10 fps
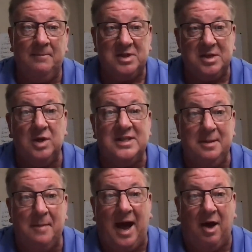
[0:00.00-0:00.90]
So it's
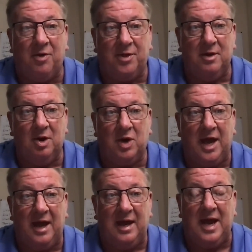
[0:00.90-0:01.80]
the mouth,
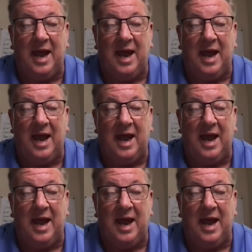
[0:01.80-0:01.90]
okay,